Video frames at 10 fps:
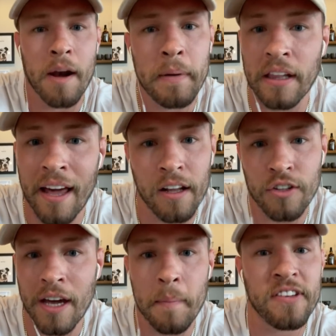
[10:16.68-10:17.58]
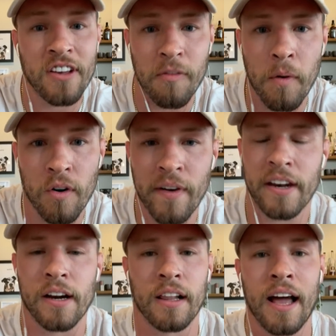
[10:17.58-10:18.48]
to be a lot, you got to be self
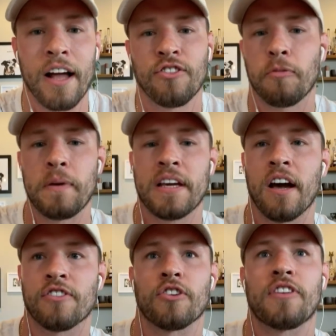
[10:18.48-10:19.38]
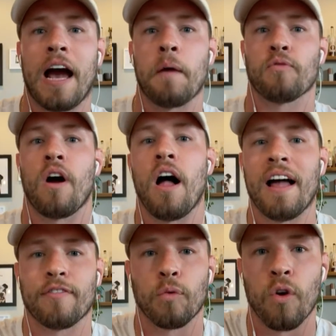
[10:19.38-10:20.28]
motivated a lot just because there's times where I'll
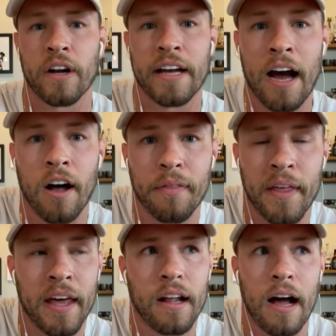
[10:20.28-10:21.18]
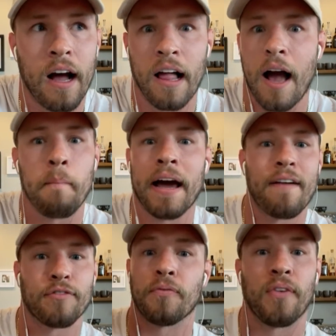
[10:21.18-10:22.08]
have to work out that uh, I might
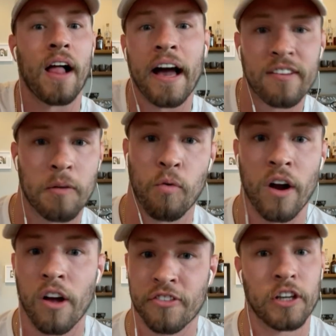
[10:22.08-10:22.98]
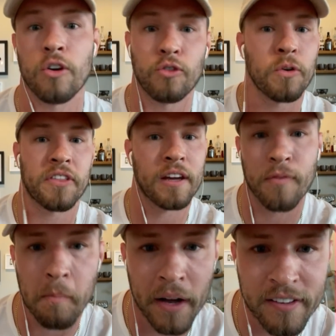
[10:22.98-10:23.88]
have to fly somewhere else and go do a thing for
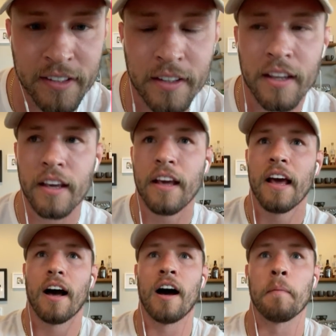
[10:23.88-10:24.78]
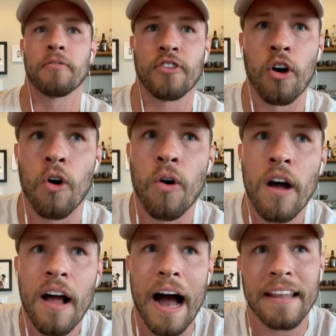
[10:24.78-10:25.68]
Bussin. Um, so
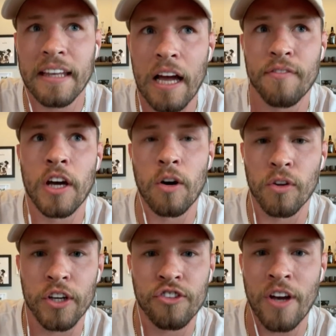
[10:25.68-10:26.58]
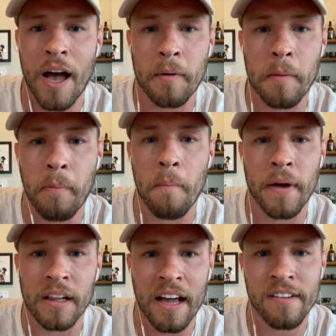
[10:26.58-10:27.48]
I think I've done a really good job
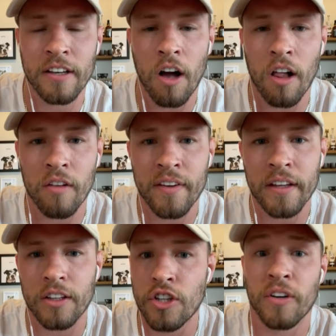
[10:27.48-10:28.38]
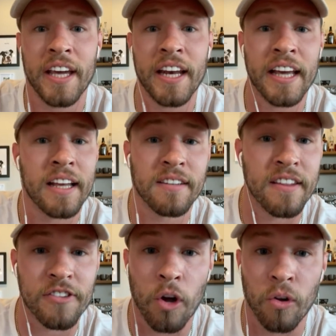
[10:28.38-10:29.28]
compartmentalizing all of it. You know, getting into
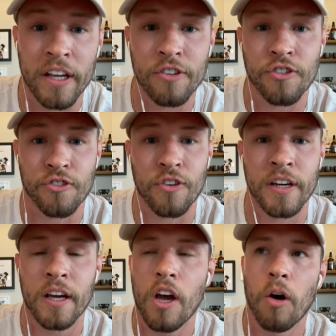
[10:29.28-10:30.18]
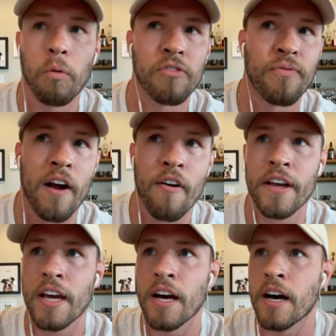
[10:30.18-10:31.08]
this whole industry was
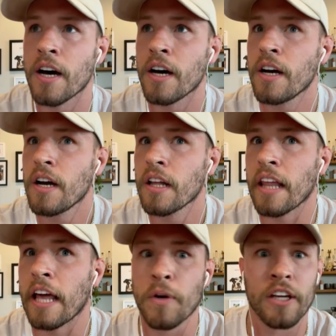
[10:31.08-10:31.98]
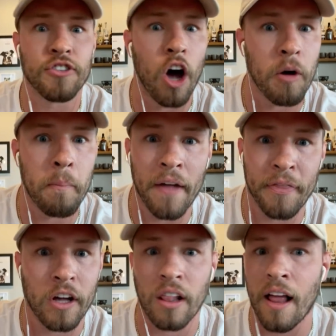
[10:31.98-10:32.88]
very, uh, like we can talk about the
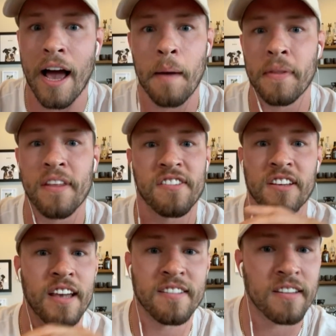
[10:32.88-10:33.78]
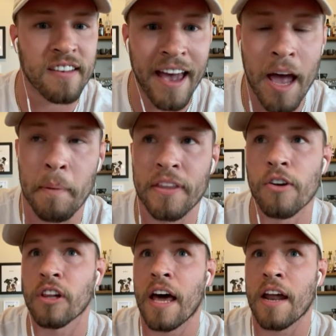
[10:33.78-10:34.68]
climb and the success it's had, but
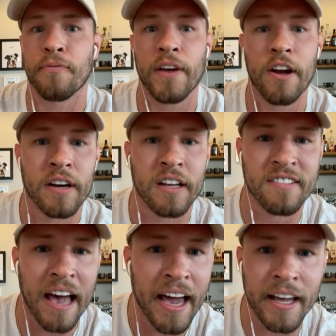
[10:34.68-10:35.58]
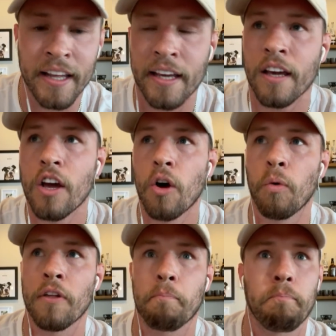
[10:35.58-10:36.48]
there's a lot of fear and anxiety
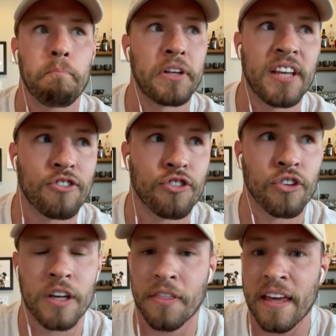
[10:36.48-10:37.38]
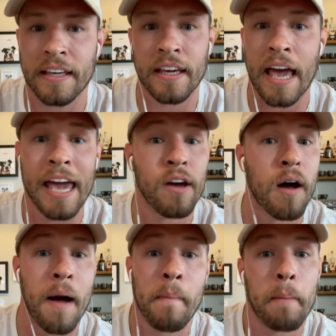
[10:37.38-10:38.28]
with potentially thinking, hey,
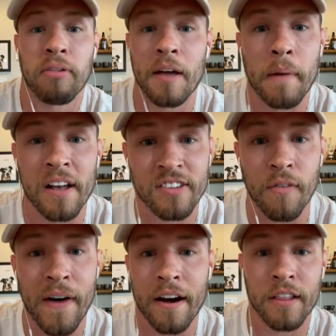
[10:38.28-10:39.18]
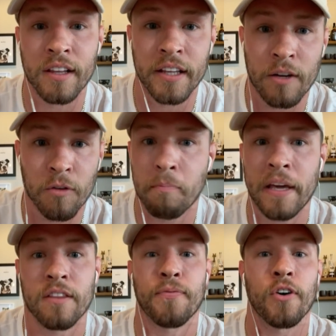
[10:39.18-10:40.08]
I might play myself out of the league with
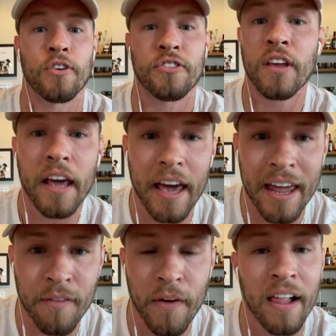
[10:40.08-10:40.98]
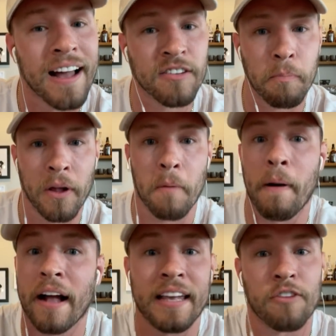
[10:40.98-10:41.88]
being the first NFL active player
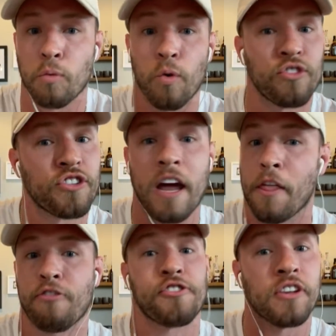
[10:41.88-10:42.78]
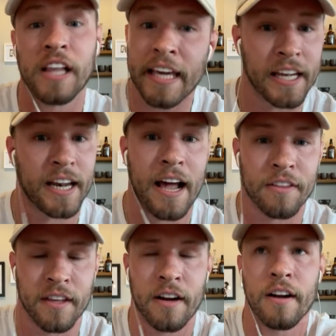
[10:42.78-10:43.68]
podcast where we're just kind of slinging it
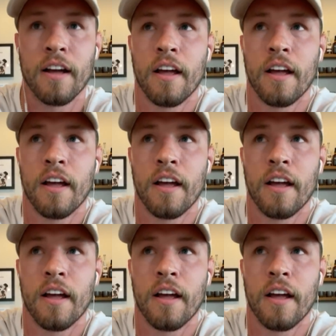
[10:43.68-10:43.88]
out there.